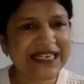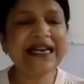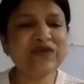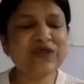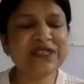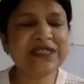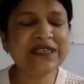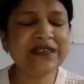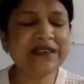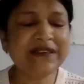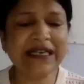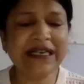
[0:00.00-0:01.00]
I was,
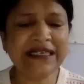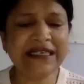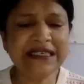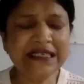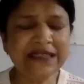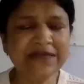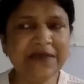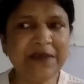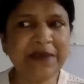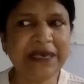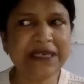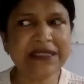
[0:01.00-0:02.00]
I think,
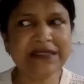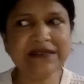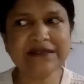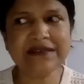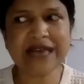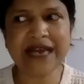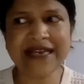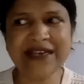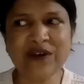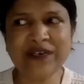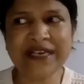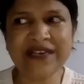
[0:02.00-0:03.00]
maybe
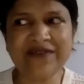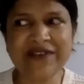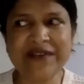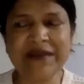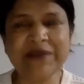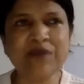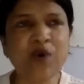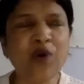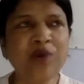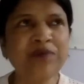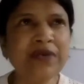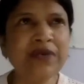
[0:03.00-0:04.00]
9 or 10 when my
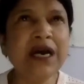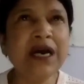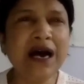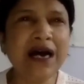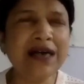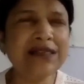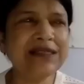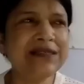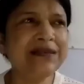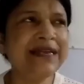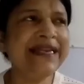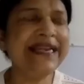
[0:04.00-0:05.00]
mom
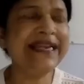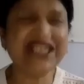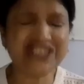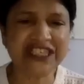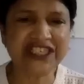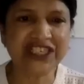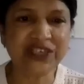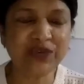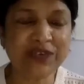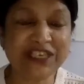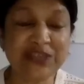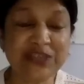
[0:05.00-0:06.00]
asked an English teacher
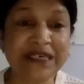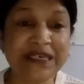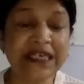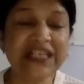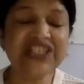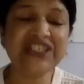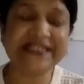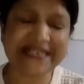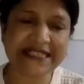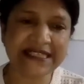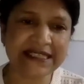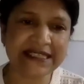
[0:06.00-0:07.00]
to teach me English
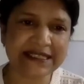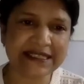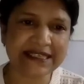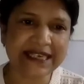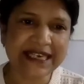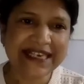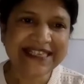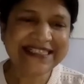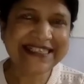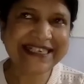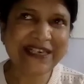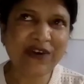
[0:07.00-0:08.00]
tenses.
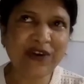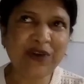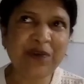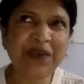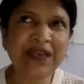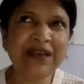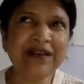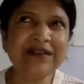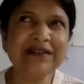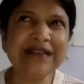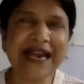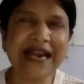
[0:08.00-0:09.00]
She taught me
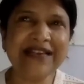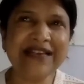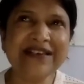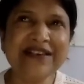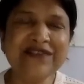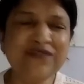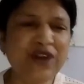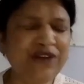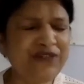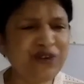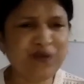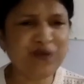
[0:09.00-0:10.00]
that for
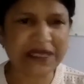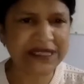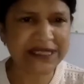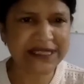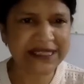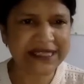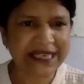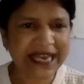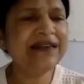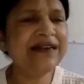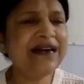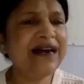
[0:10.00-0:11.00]
a few months.
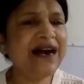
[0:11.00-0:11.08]
After